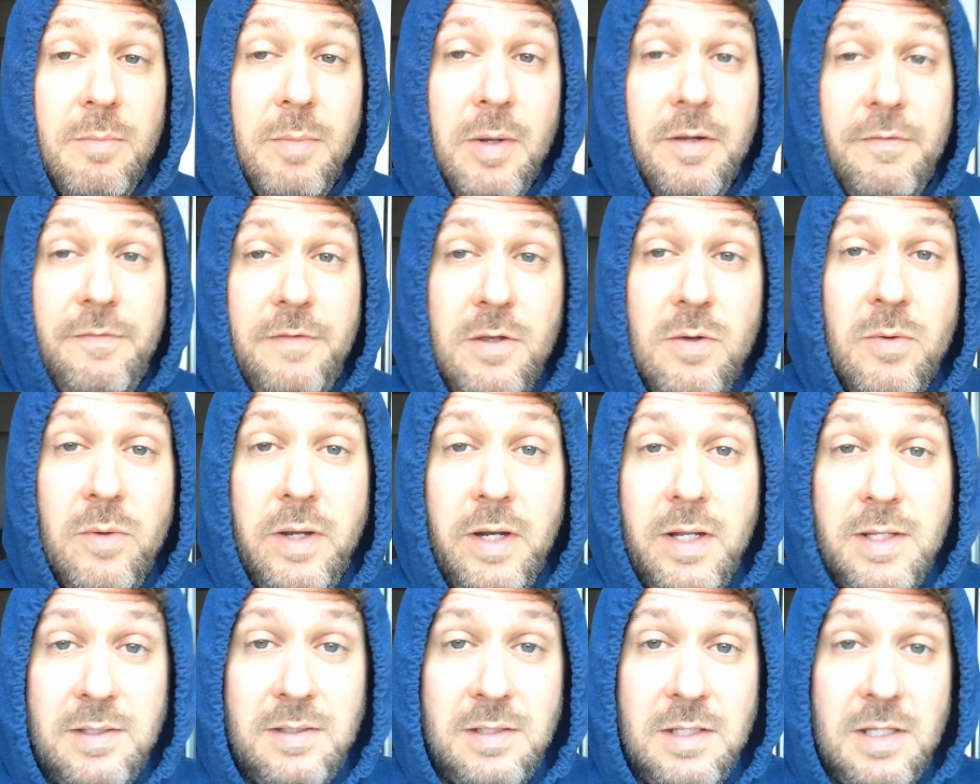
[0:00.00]
But if you
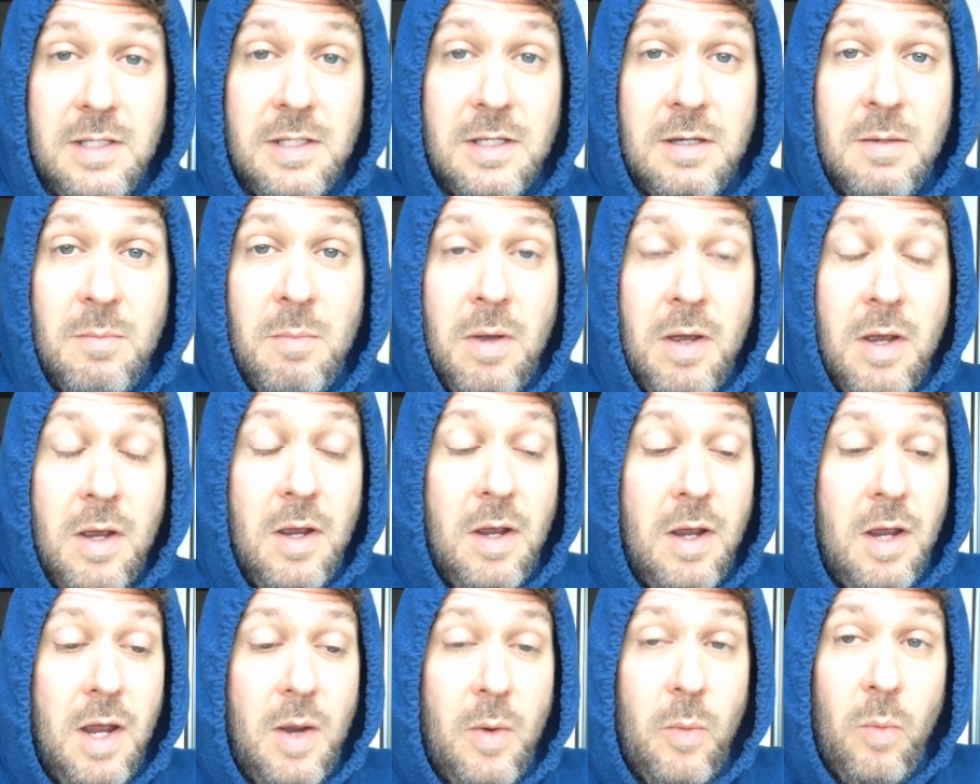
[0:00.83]
want to see them
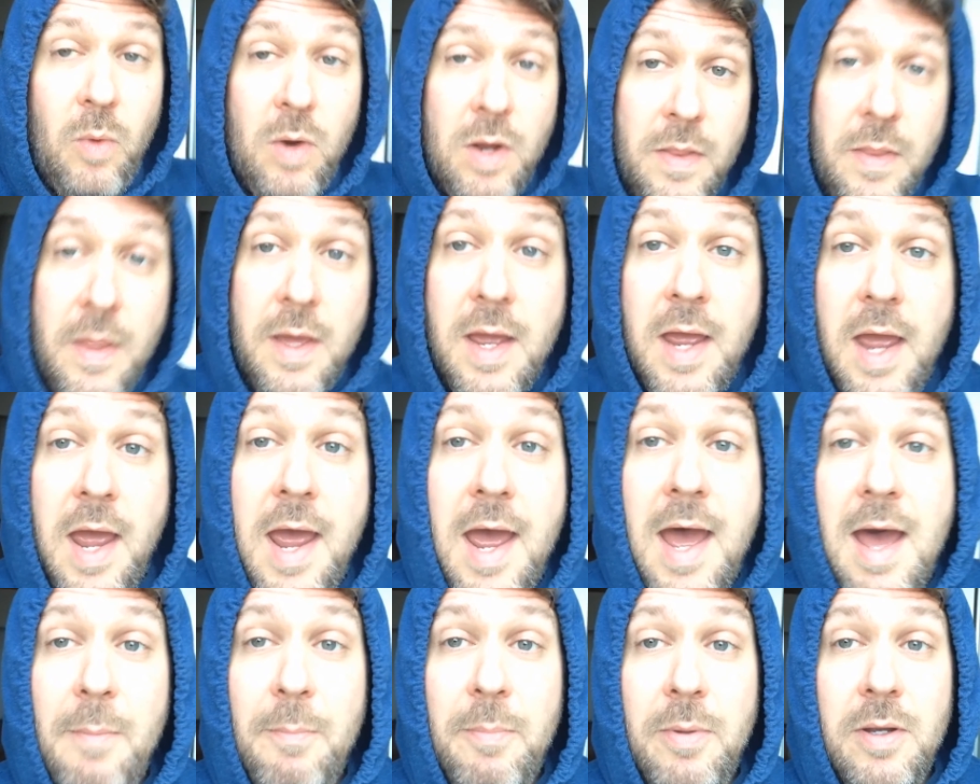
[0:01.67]
when they
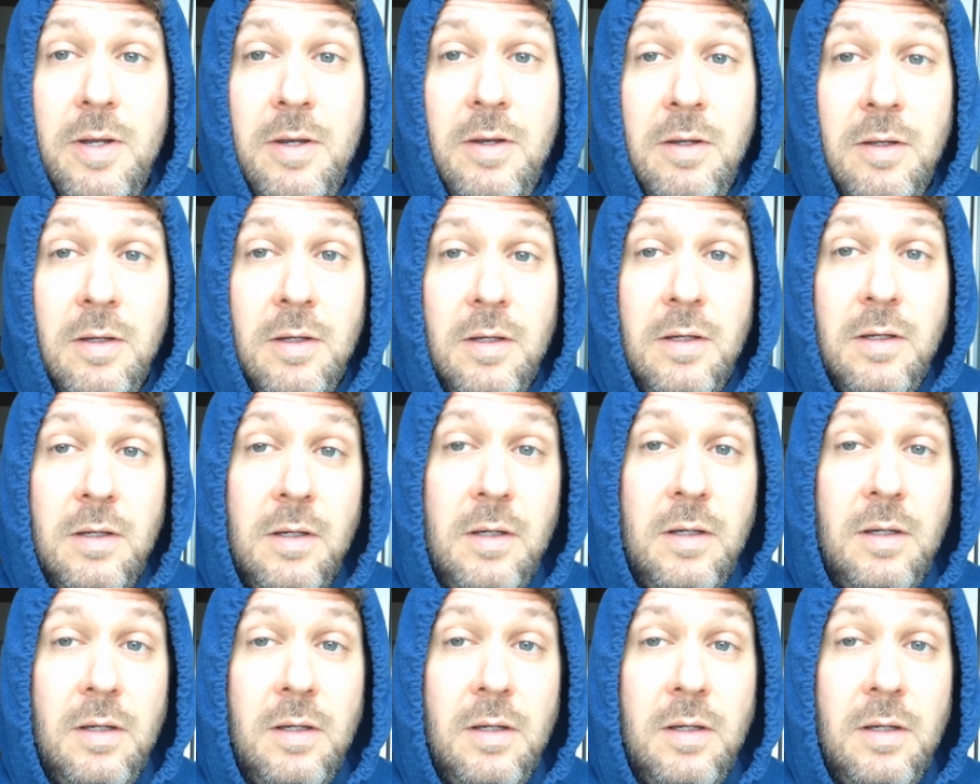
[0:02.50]
happen,